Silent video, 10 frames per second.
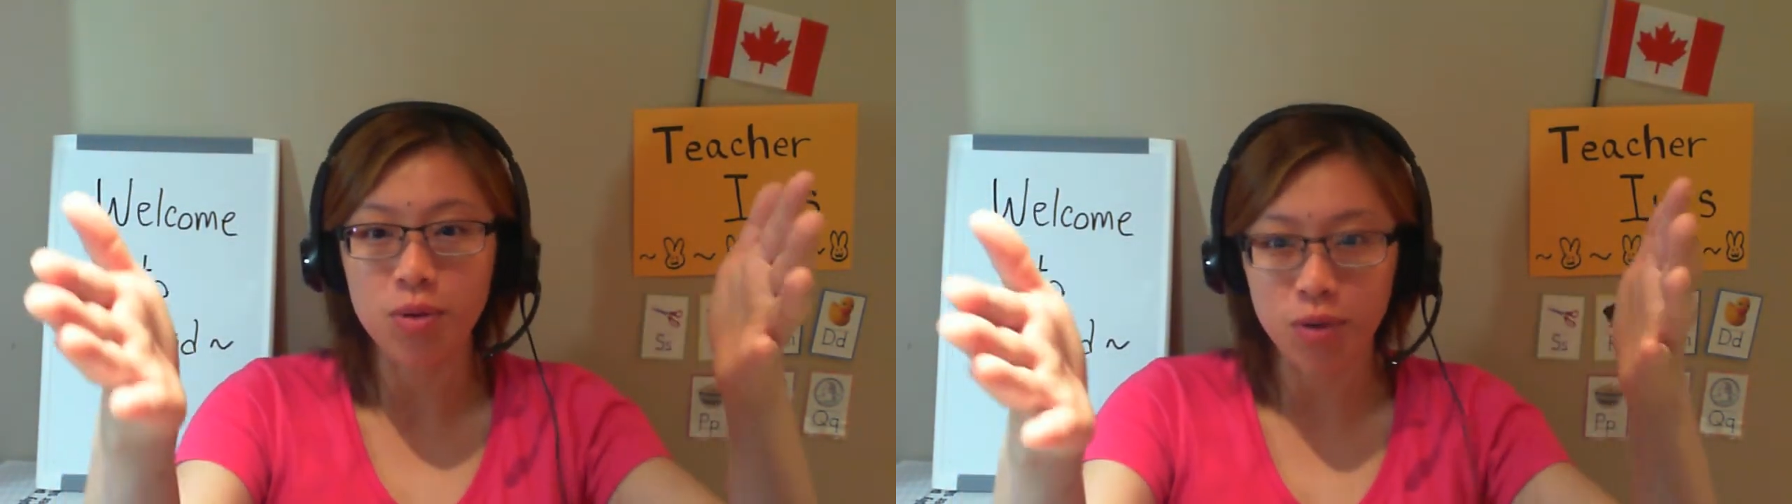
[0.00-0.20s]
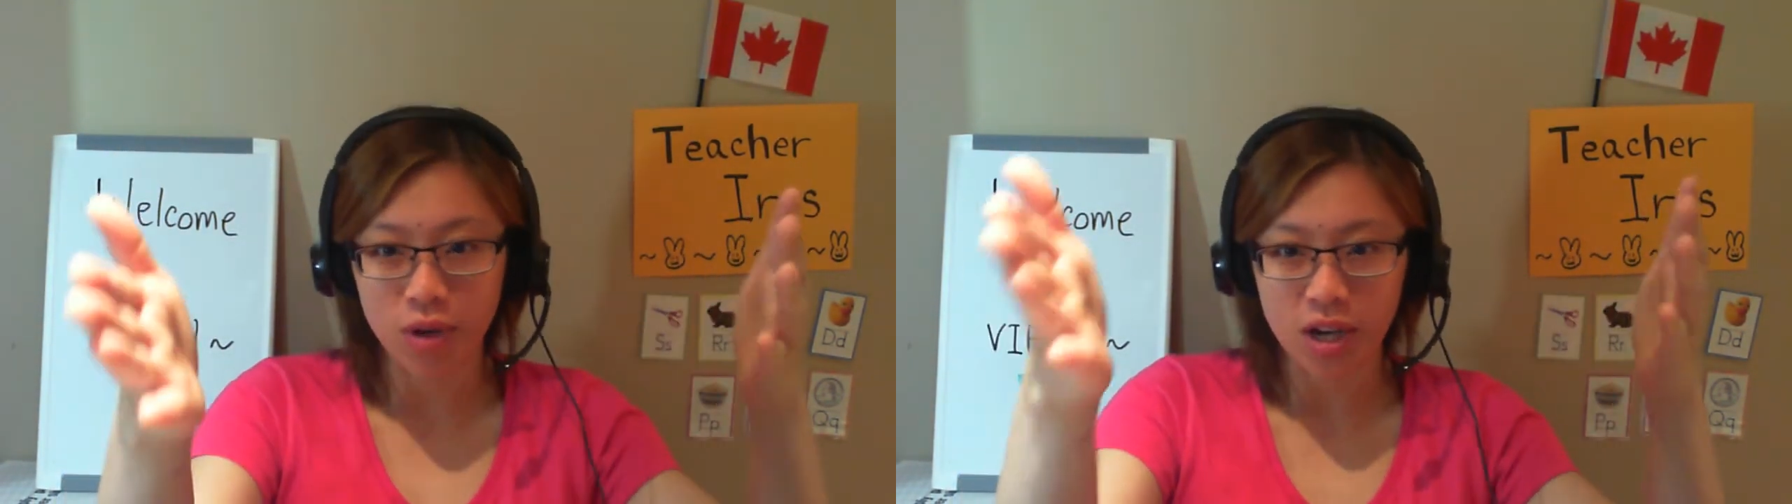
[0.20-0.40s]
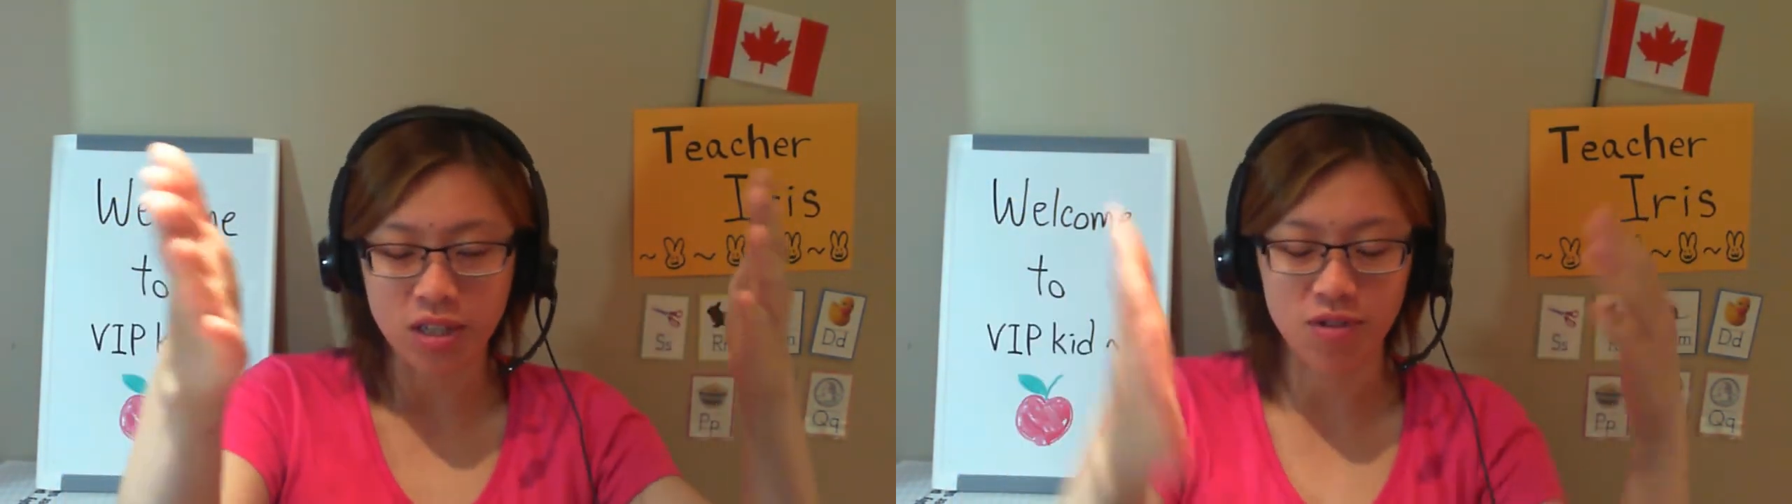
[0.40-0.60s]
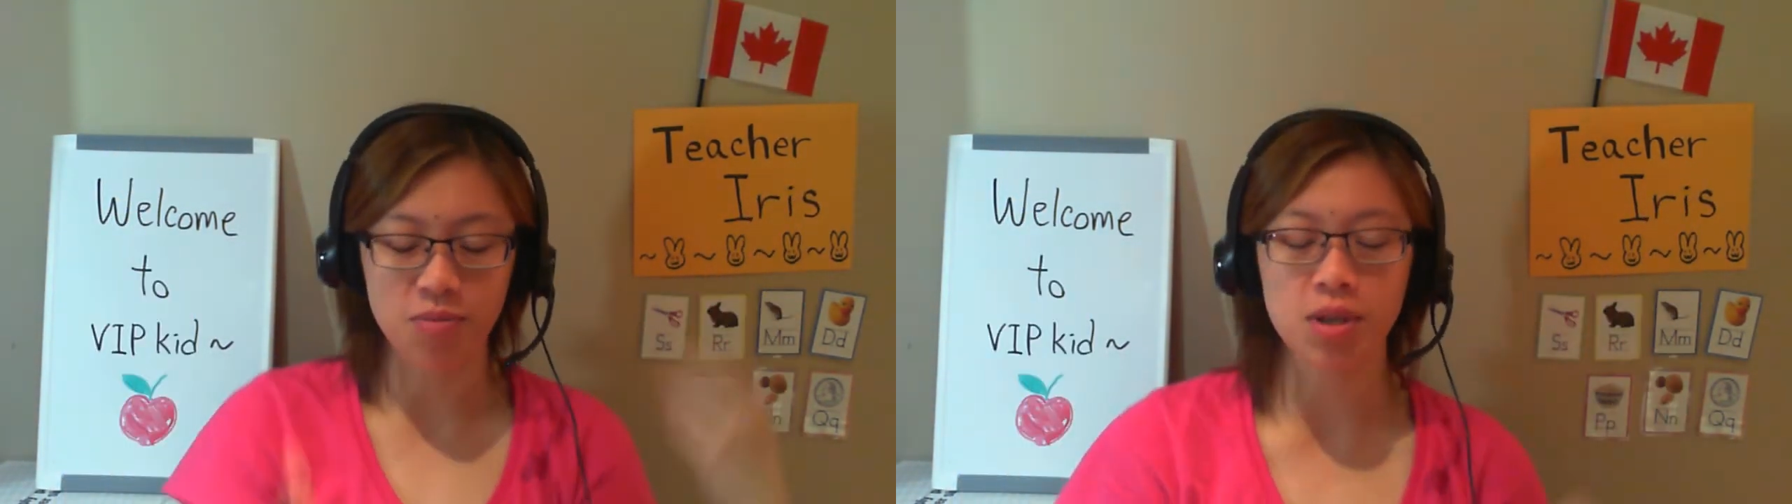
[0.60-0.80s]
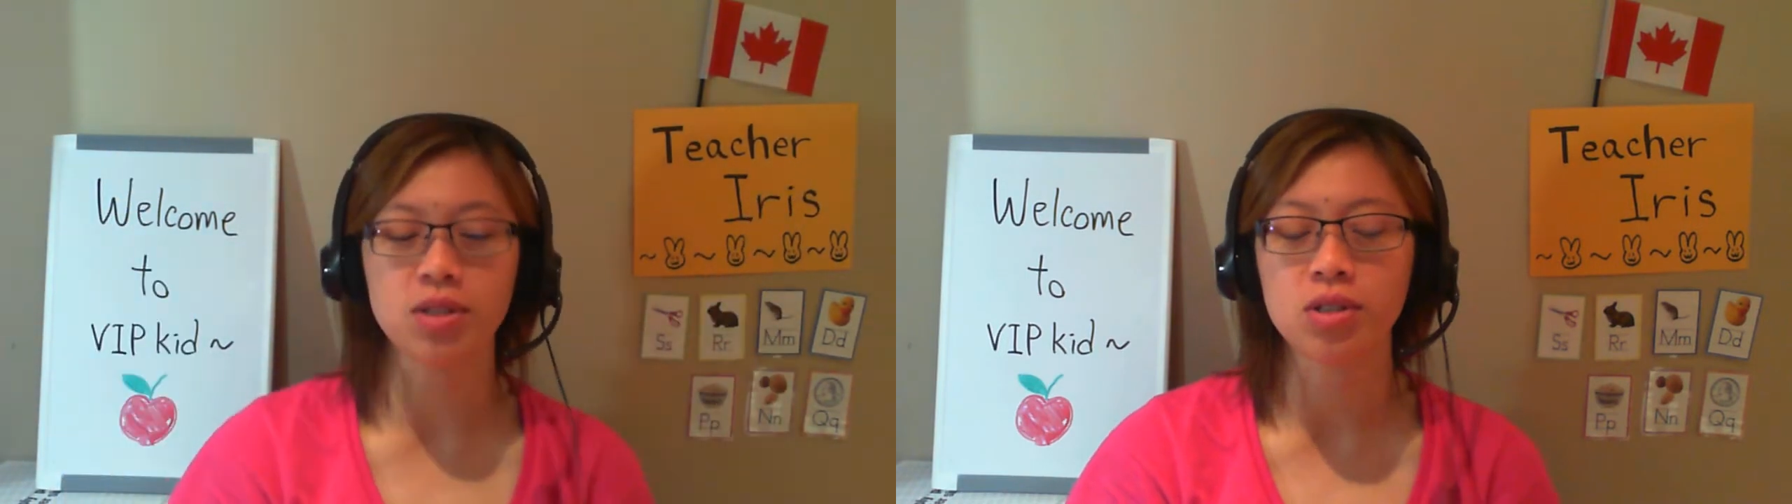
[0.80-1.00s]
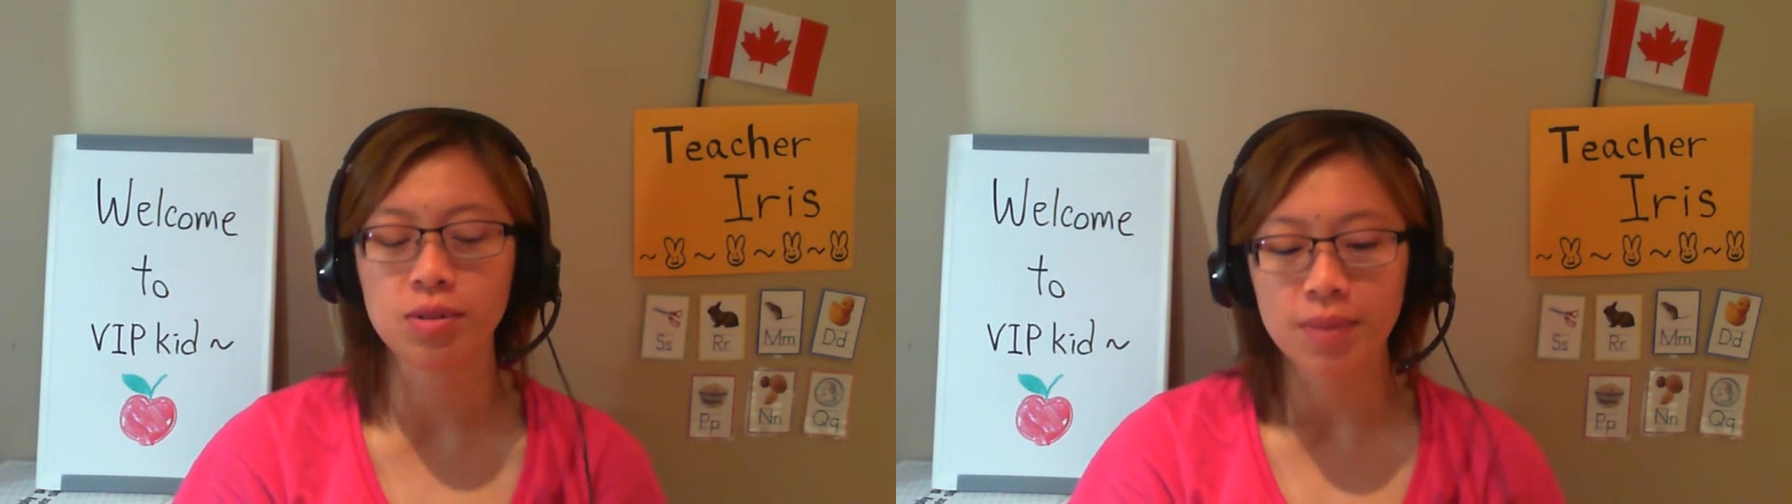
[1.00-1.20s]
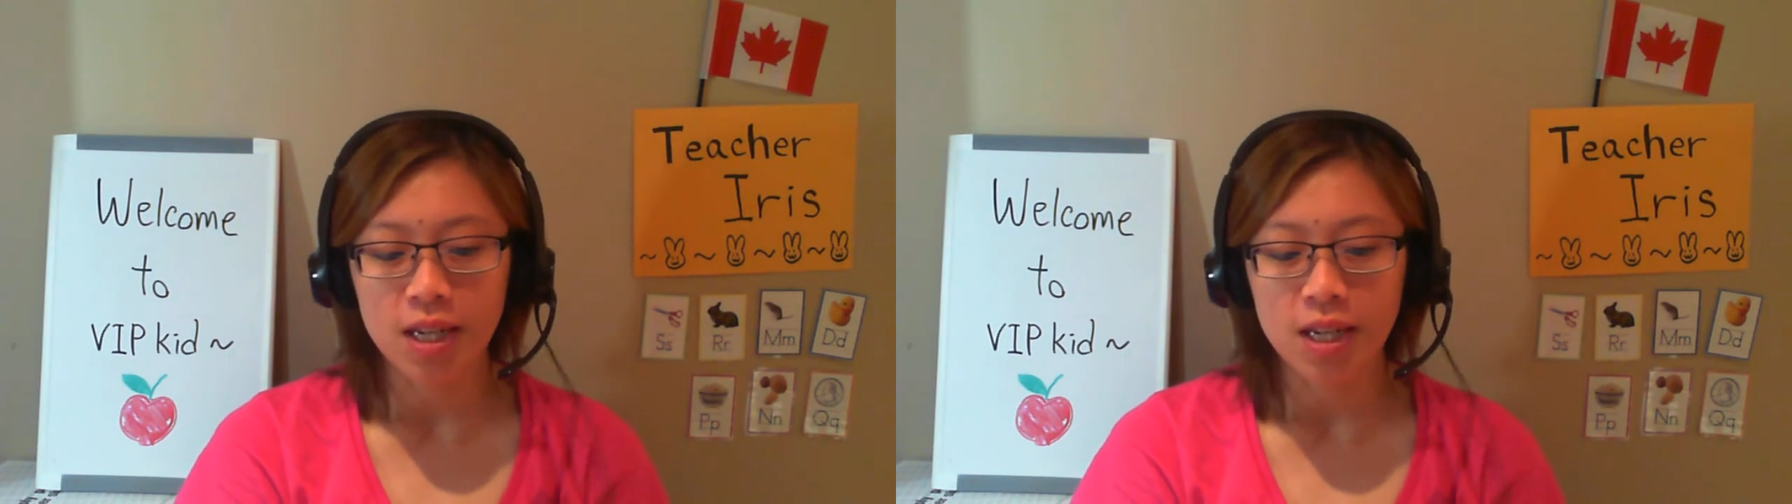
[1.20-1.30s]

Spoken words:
what you guys have missed.